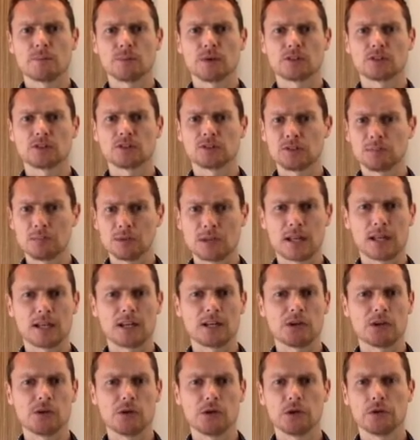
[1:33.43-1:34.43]
by
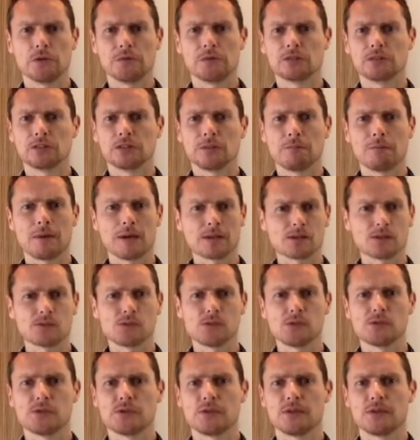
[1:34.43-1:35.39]
stimulating nerves and muscles,